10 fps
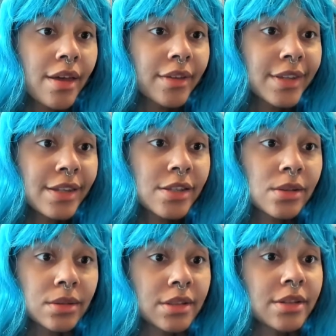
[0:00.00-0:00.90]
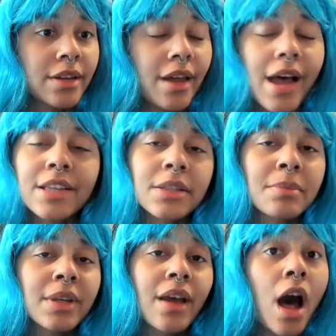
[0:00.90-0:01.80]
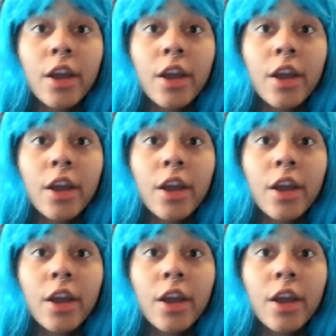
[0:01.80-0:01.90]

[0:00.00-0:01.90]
This doctor asked me, "Are